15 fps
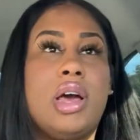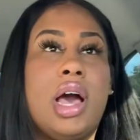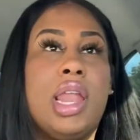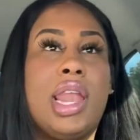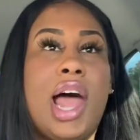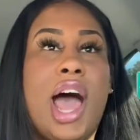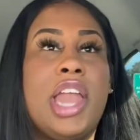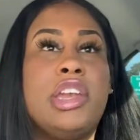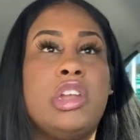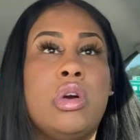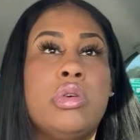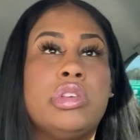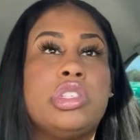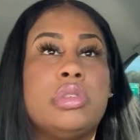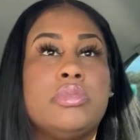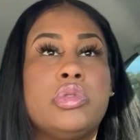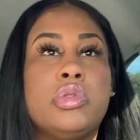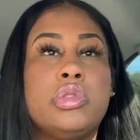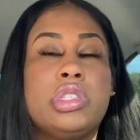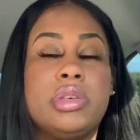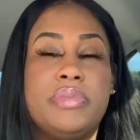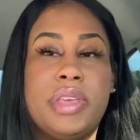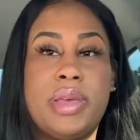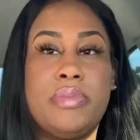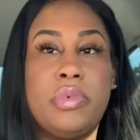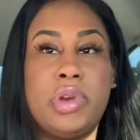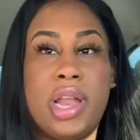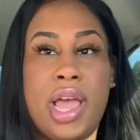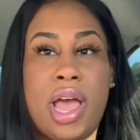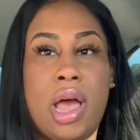lot noticeable to people
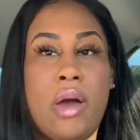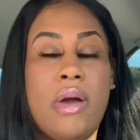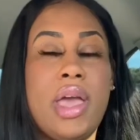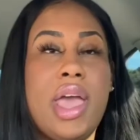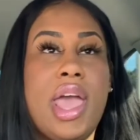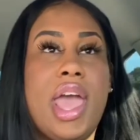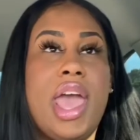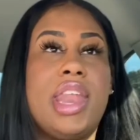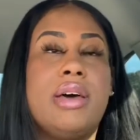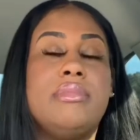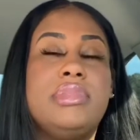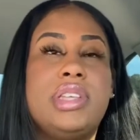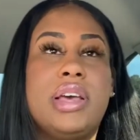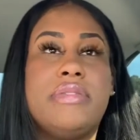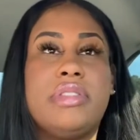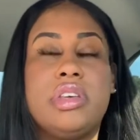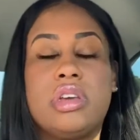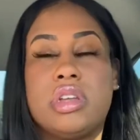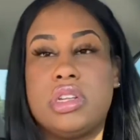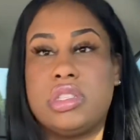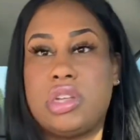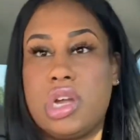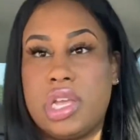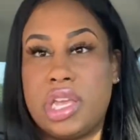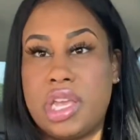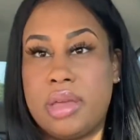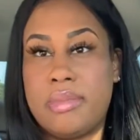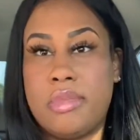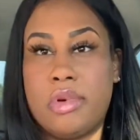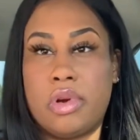now, and I'm definitely going to start
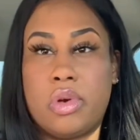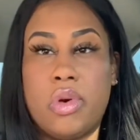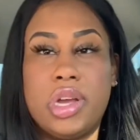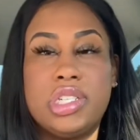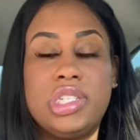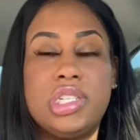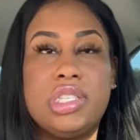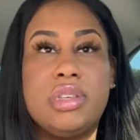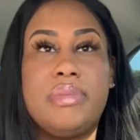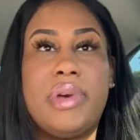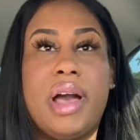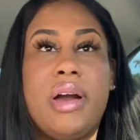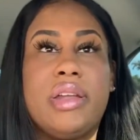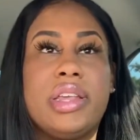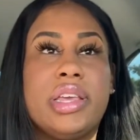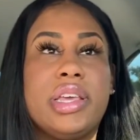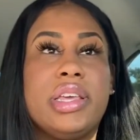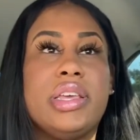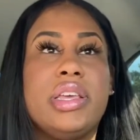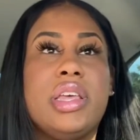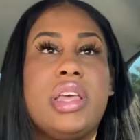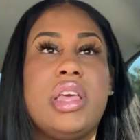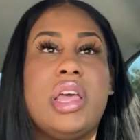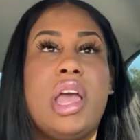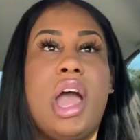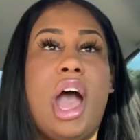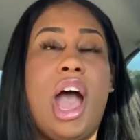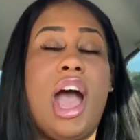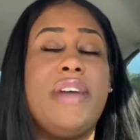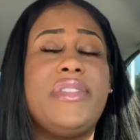getting more questions about it.
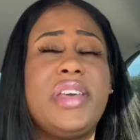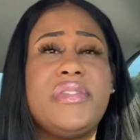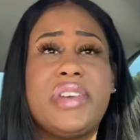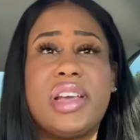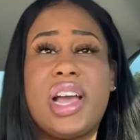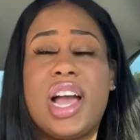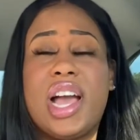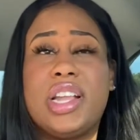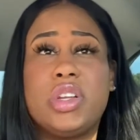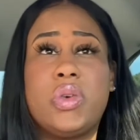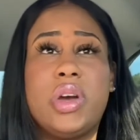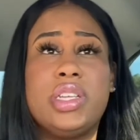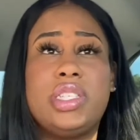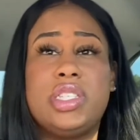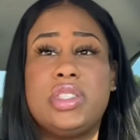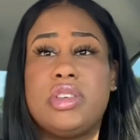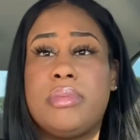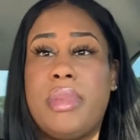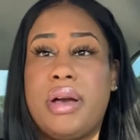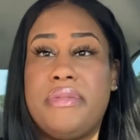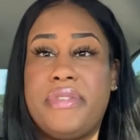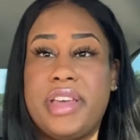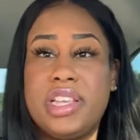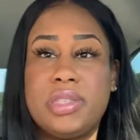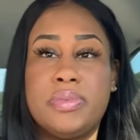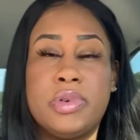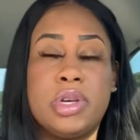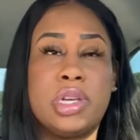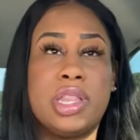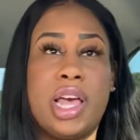I've even gotten questions on my
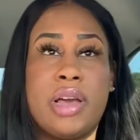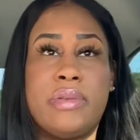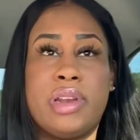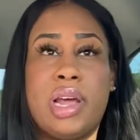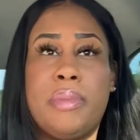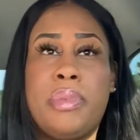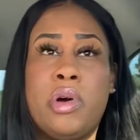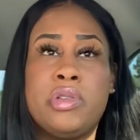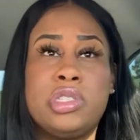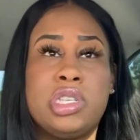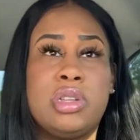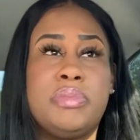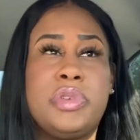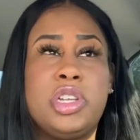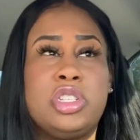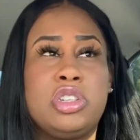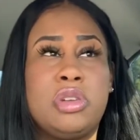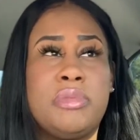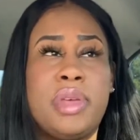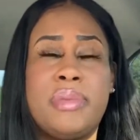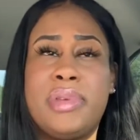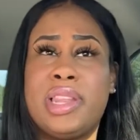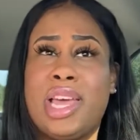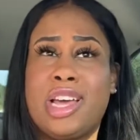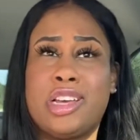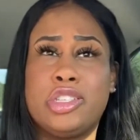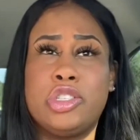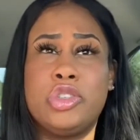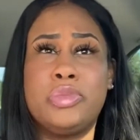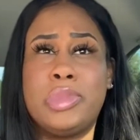Facebook, like when I posted a picture maybe like
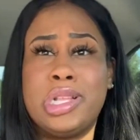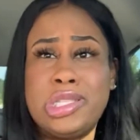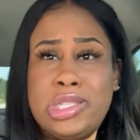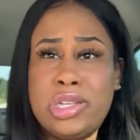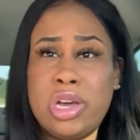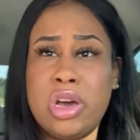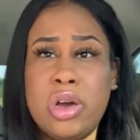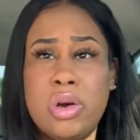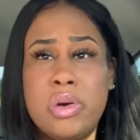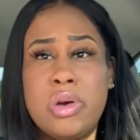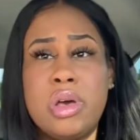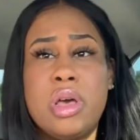2 months ago.